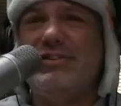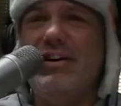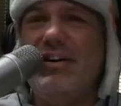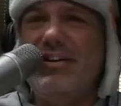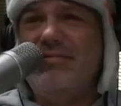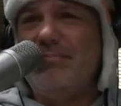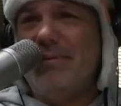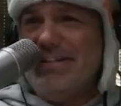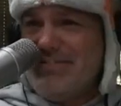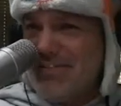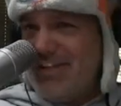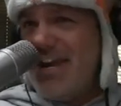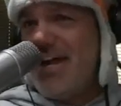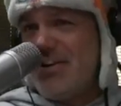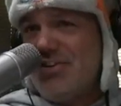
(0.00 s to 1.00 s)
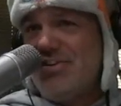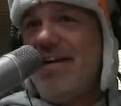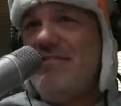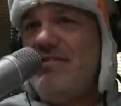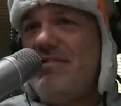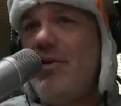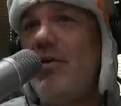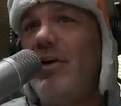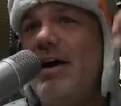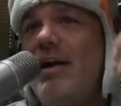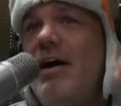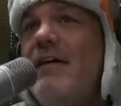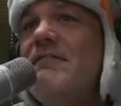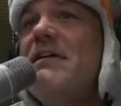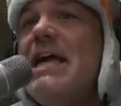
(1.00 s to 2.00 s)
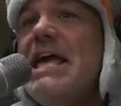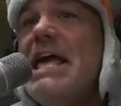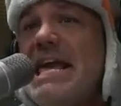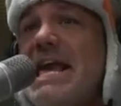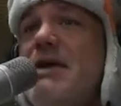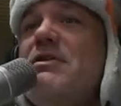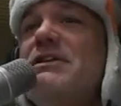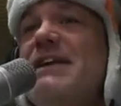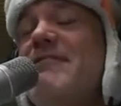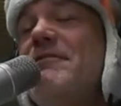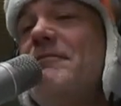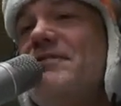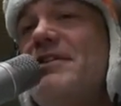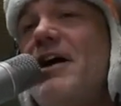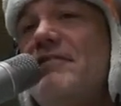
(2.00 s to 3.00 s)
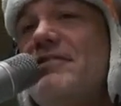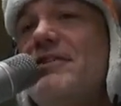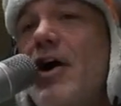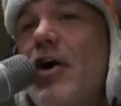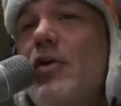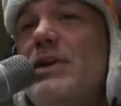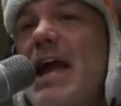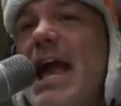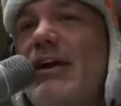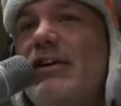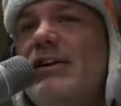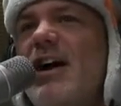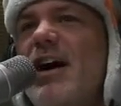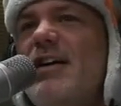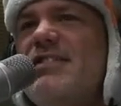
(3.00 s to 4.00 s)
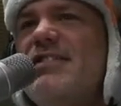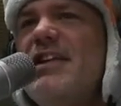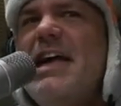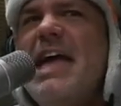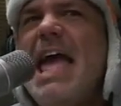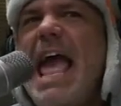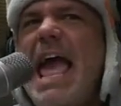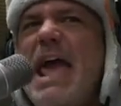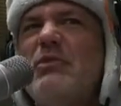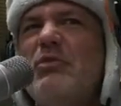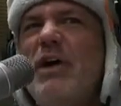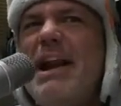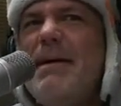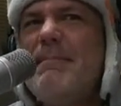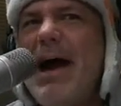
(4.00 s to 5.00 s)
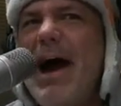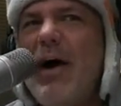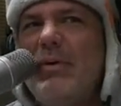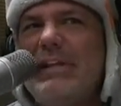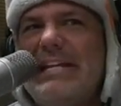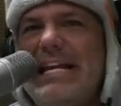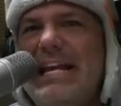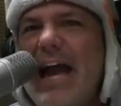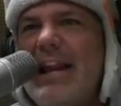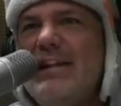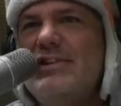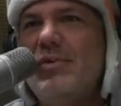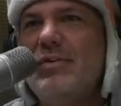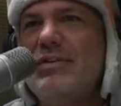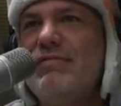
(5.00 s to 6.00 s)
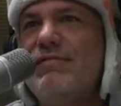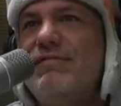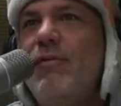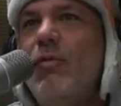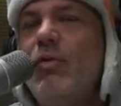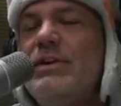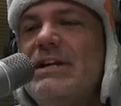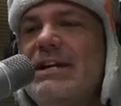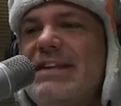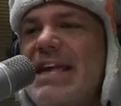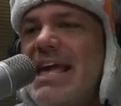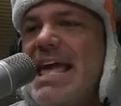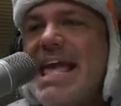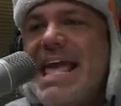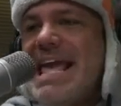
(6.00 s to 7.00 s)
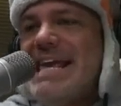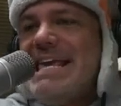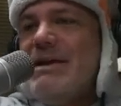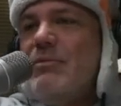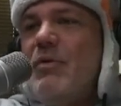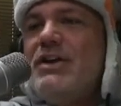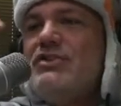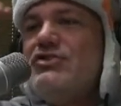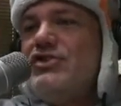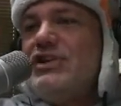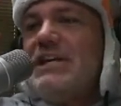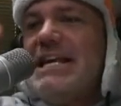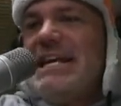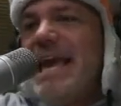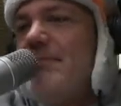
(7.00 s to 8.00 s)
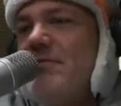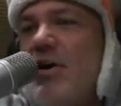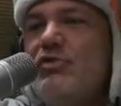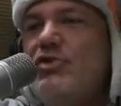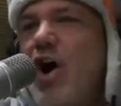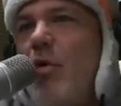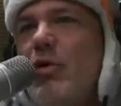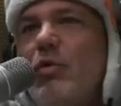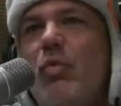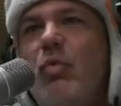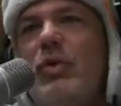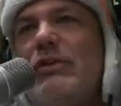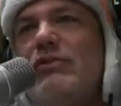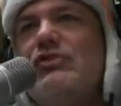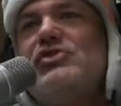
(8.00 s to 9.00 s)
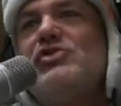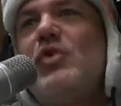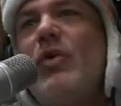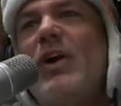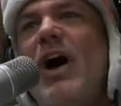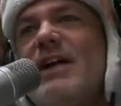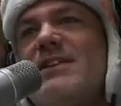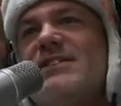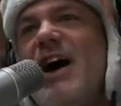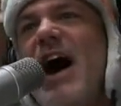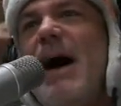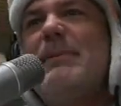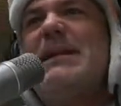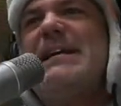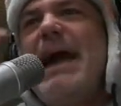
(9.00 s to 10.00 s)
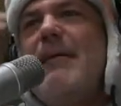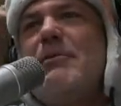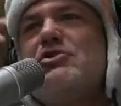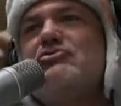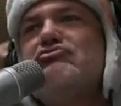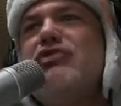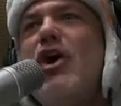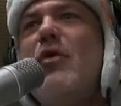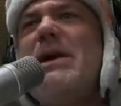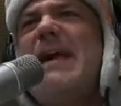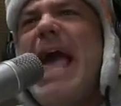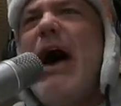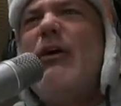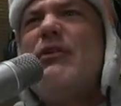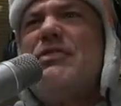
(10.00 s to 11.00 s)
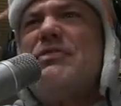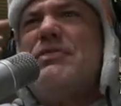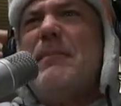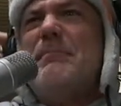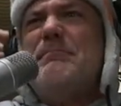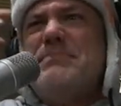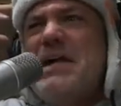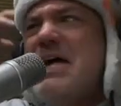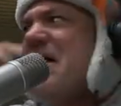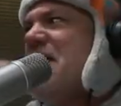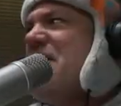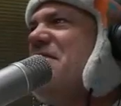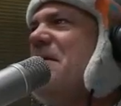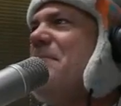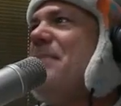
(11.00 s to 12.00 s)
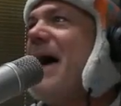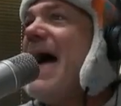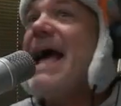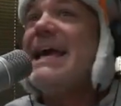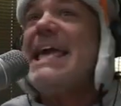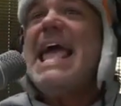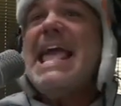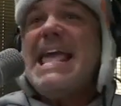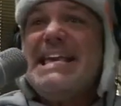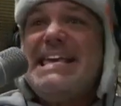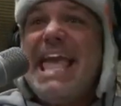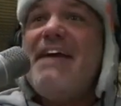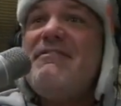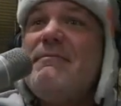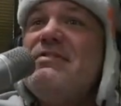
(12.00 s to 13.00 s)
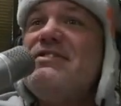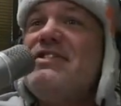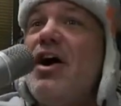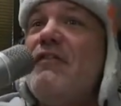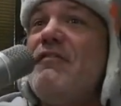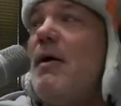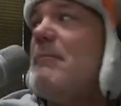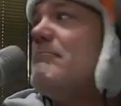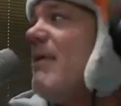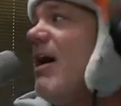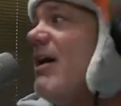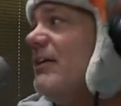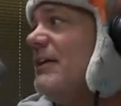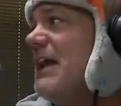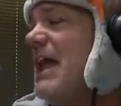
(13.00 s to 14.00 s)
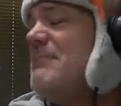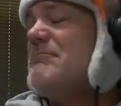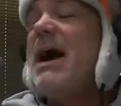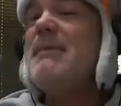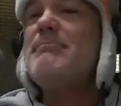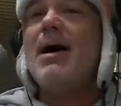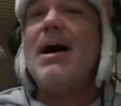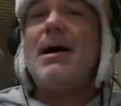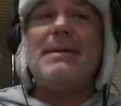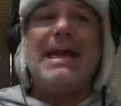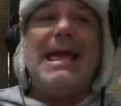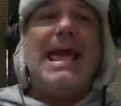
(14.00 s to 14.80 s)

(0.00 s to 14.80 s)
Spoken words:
does, but he just kind of shaves his whole head off. He would give himself his own haircuts, and right about when he got into his 40s, he kept on going real short on top, but he kept growing out the back. He gave himself a mullet, and my mom